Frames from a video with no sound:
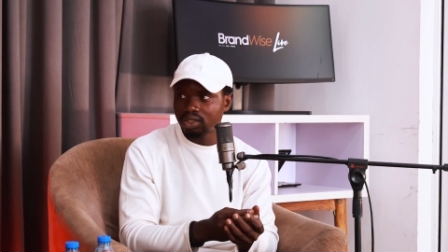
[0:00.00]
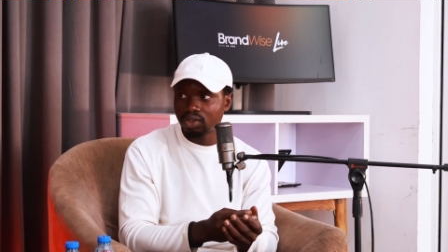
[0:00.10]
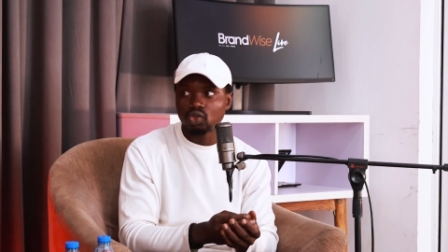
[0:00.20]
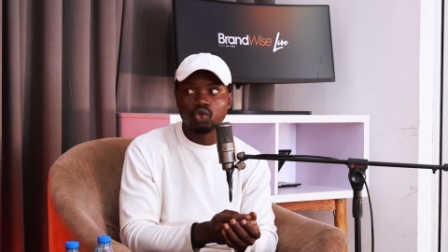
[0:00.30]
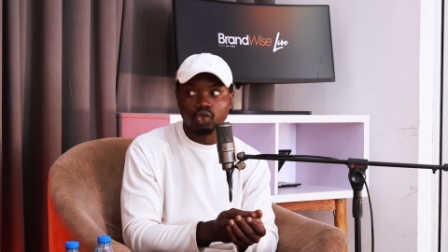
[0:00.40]
Right?
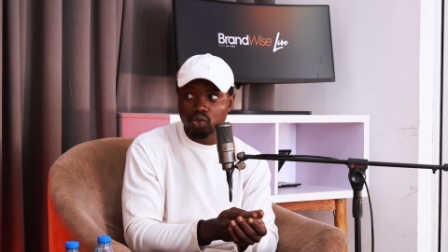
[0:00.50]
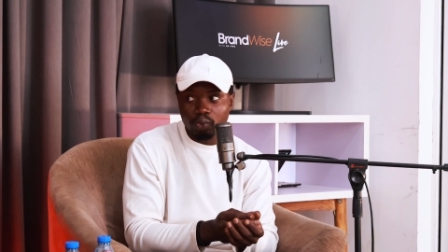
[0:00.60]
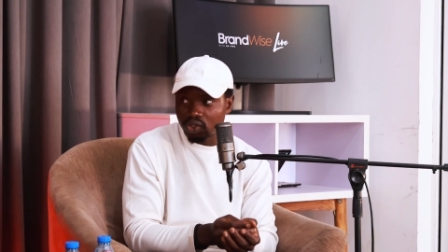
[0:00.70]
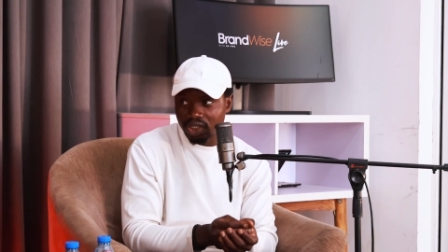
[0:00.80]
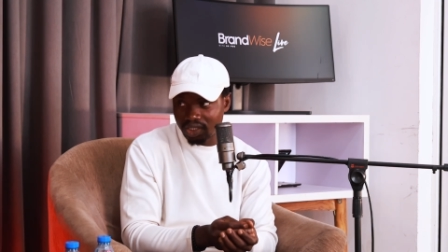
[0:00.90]

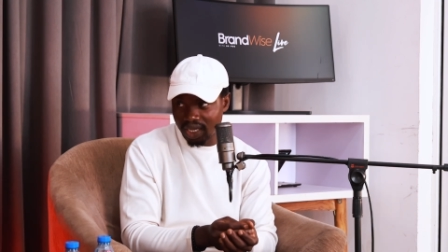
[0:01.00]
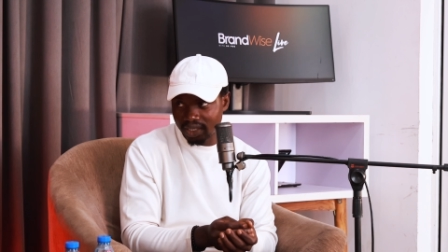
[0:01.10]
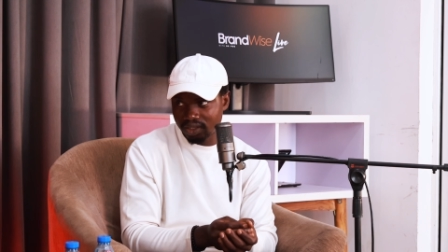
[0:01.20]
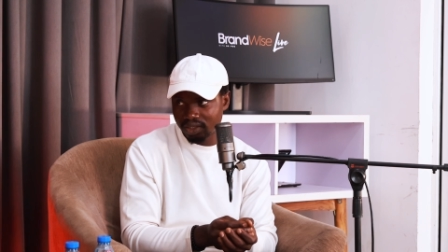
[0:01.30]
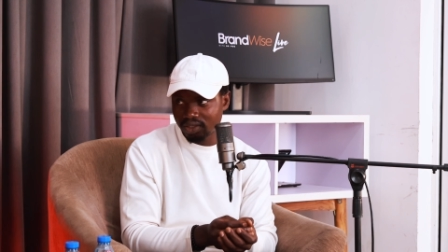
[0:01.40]
Don't post it
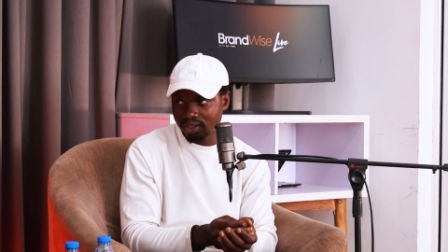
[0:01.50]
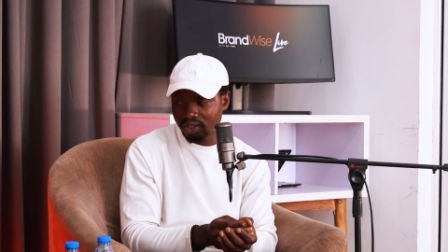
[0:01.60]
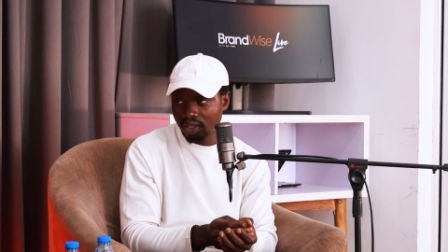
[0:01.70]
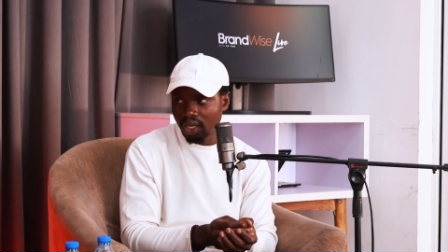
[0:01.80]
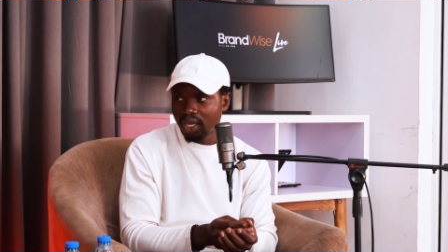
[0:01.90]
yet.
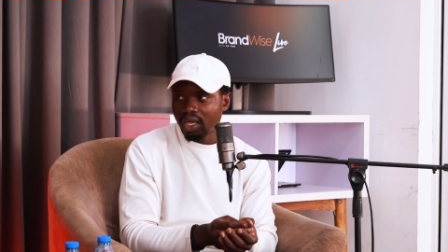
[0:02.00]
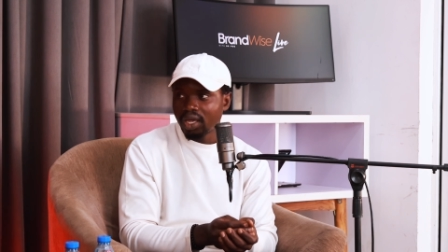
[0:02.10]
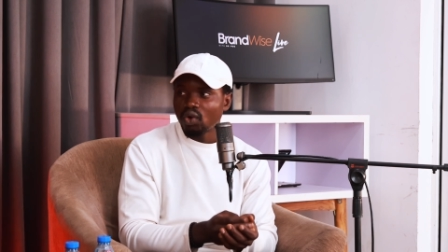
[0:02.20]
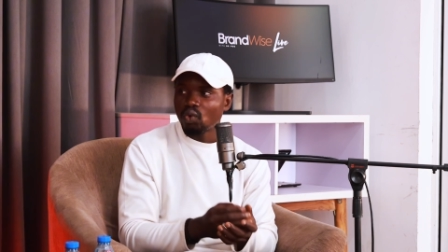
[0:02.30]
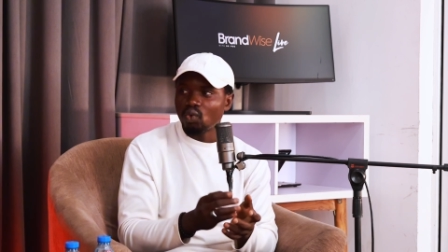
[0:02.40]

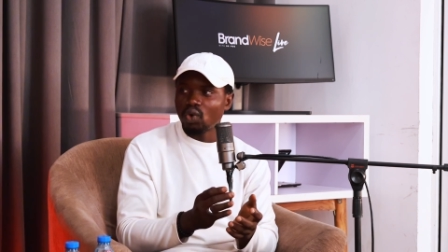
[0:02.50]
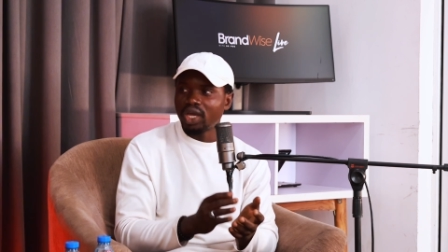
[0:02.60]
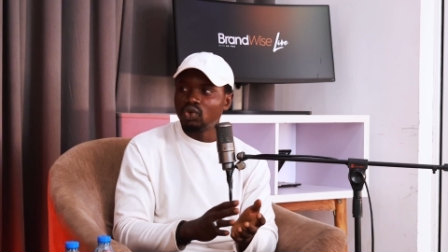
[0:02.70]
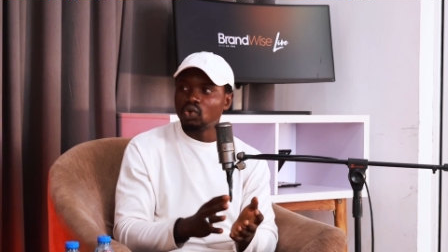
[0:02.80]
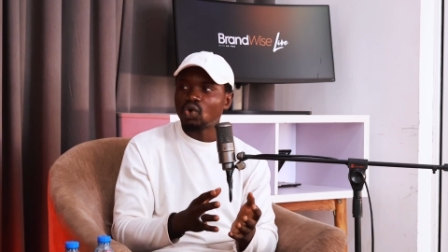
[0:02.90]

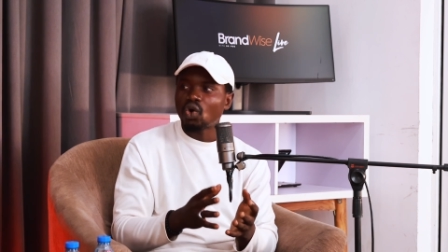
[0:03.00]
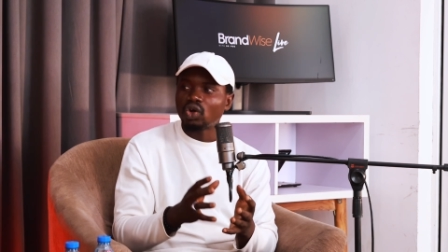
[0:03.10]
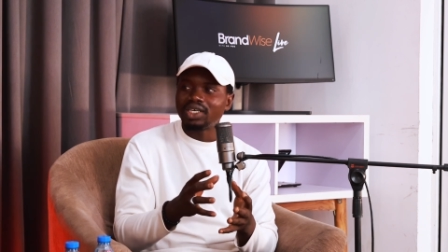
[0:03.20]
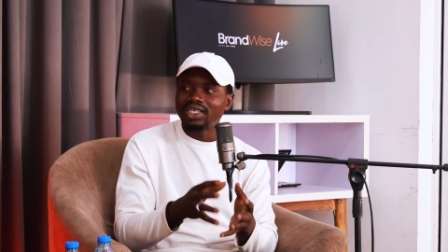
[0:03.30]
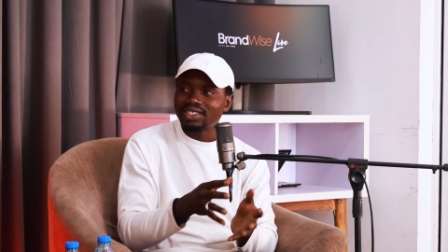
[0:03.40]
When you
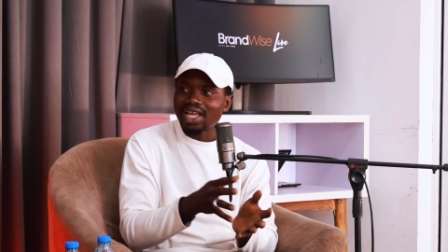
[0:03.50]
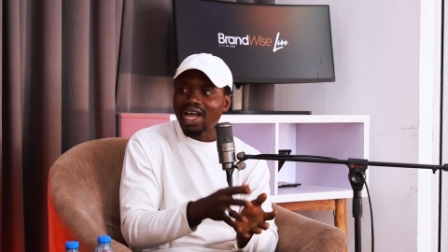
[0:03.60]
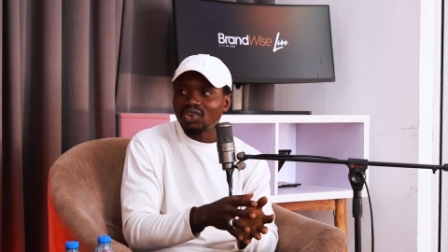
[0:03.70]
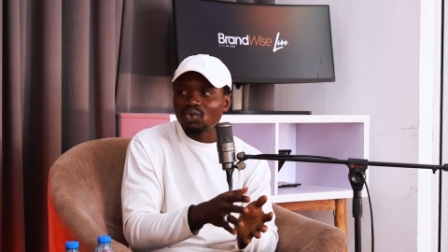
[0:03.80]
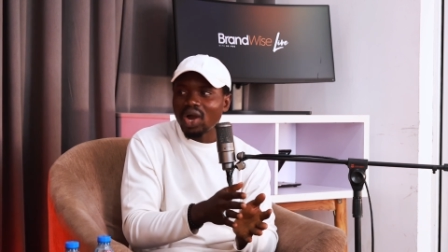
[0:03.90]

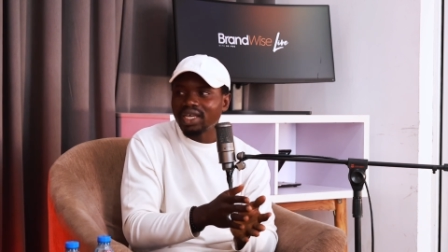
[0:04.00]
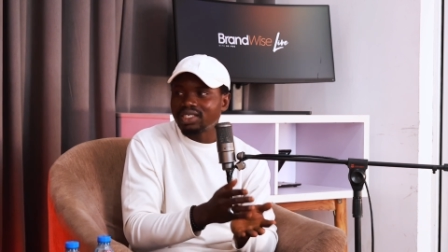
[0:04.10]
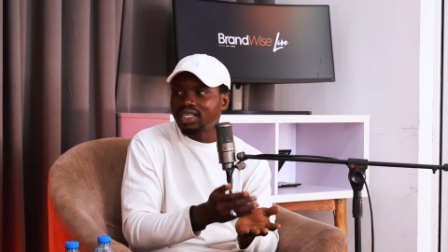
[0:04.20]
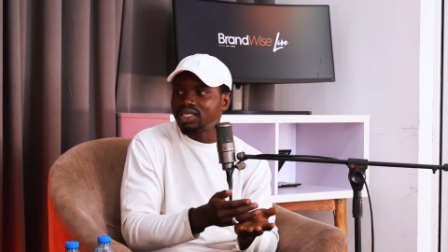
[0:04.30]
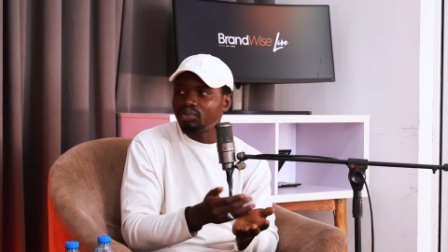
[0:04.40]
understand why
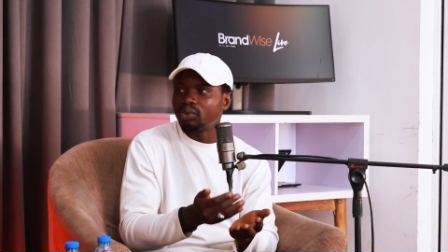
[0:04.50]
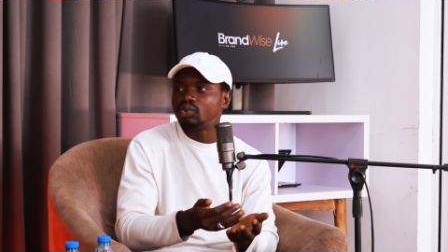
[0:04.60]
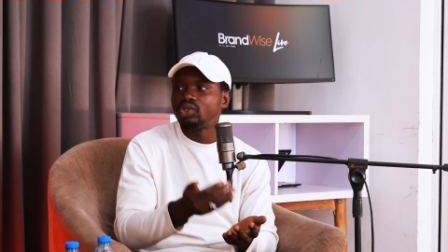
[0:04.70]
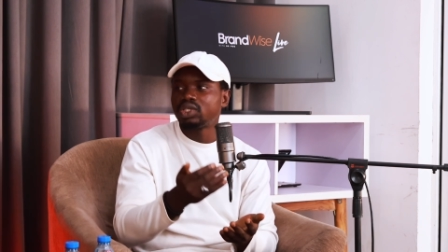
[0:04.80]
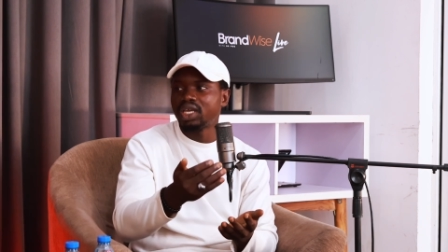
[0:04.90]
certain
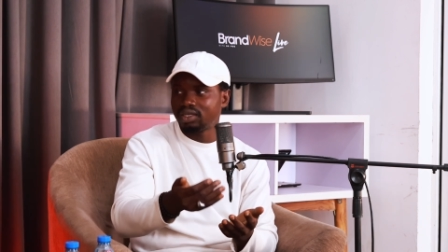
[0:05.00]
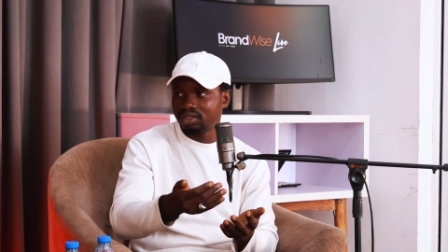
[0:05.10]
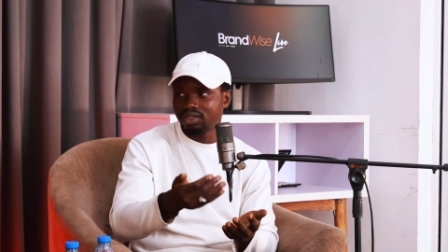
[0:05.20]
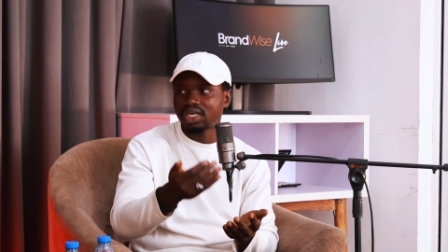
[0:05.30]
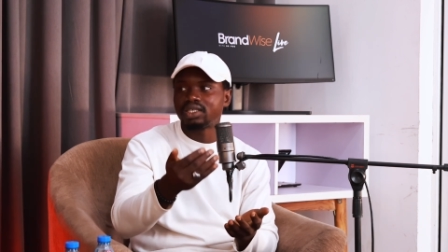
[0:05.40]
people
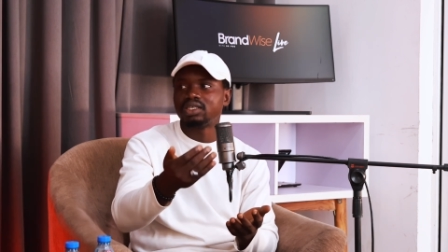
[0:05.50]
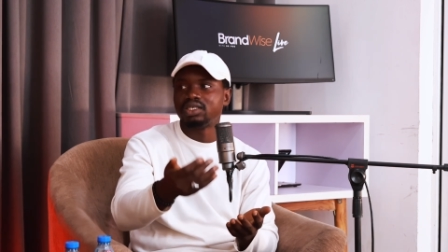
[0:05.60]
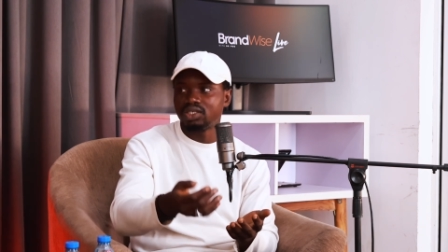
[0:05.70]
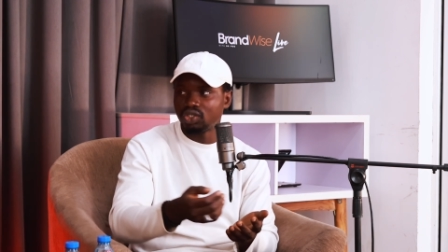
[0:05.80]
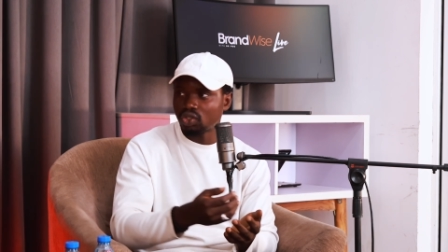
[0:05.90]
take
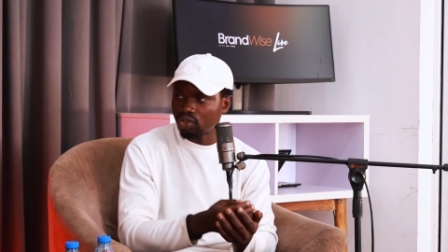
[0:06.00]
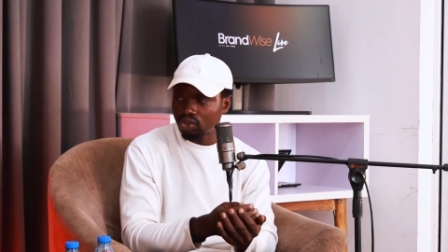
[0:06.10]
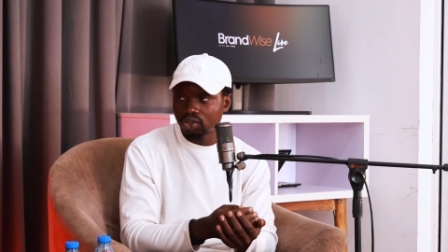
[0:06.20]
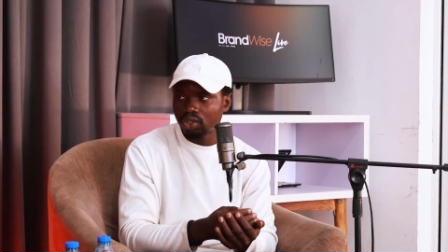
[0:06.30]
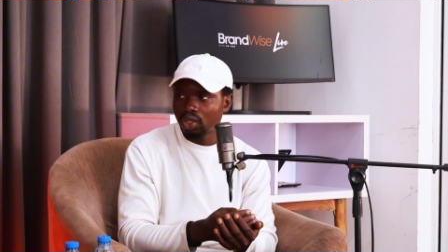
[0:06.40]
certain
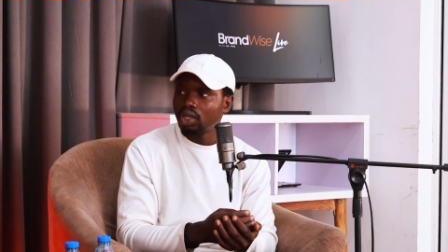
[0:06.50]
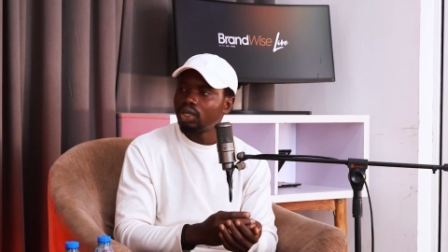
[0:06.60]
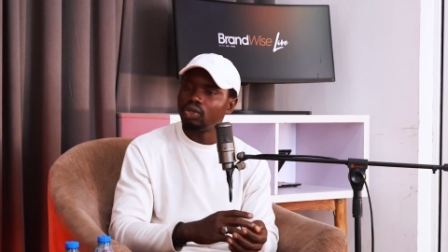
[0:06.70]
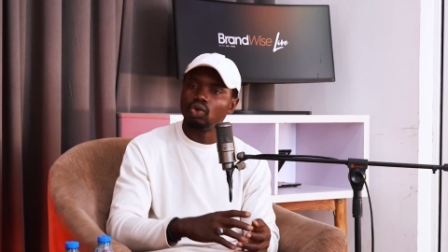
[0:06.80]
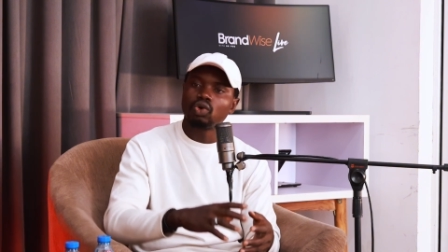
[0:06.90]
decisions,
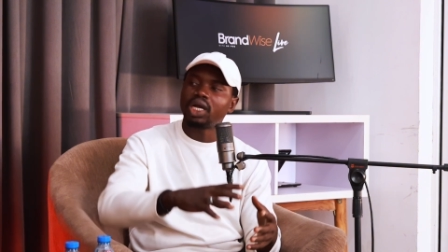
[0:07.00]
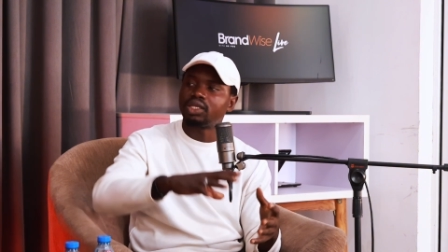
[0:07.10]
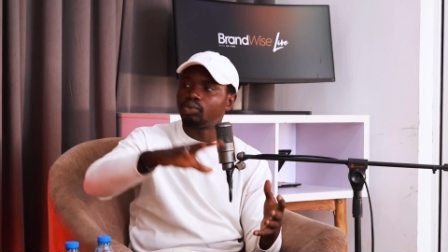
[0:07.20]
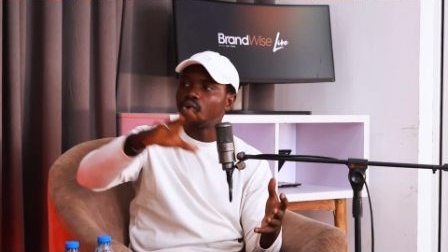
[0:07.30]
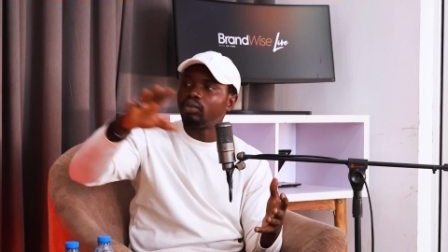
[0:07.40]
you look
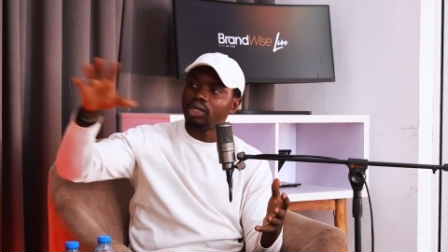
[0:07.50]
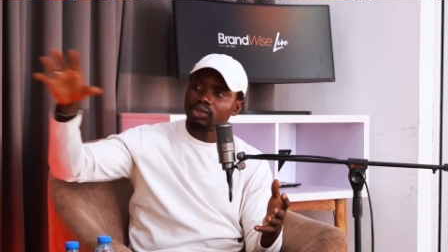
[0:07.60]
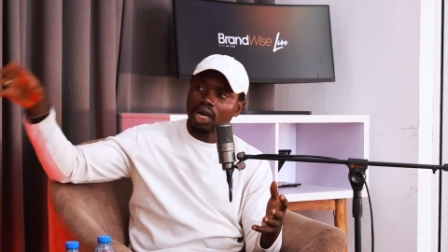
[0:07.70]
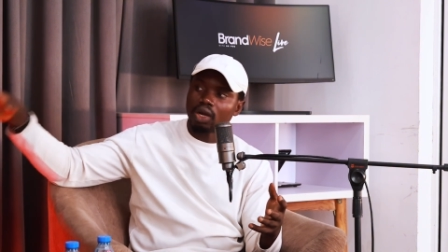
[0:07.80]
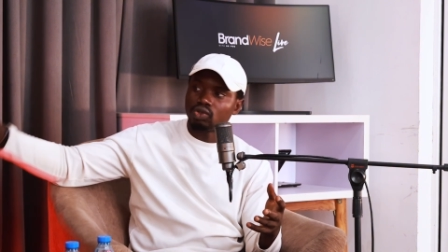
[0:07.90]
at the
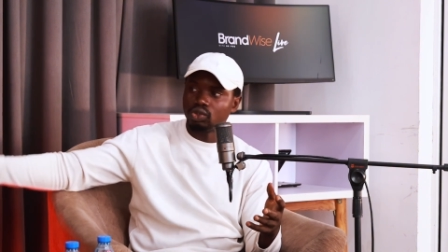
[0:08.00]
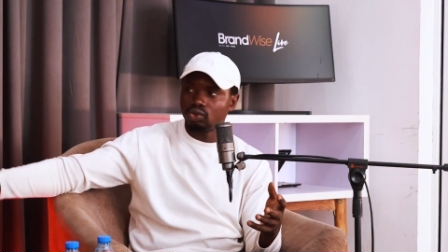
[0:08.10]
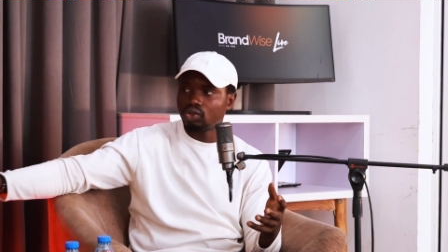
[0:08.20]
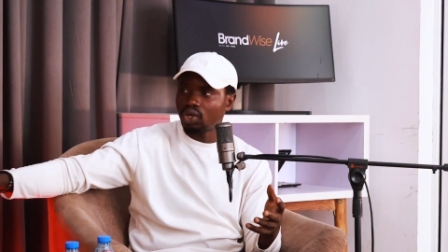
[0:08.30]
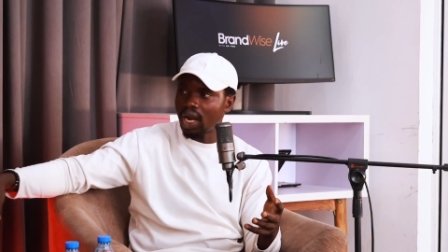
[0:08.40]
problems around
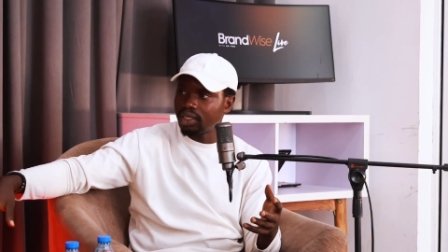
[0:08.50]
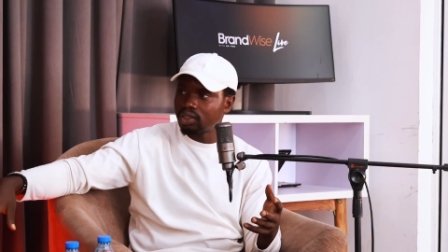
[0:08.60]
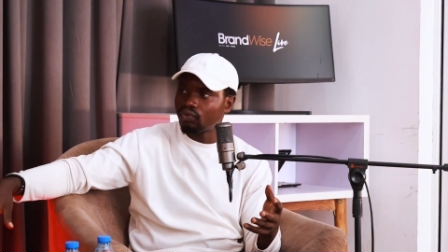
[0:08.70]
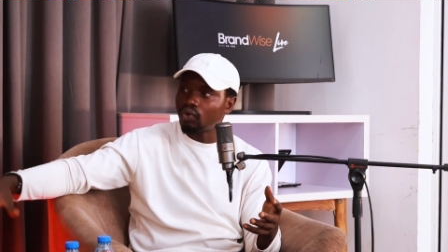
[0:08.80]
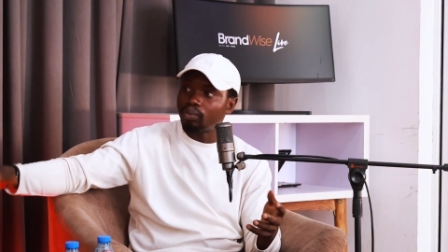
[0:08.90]
you, right?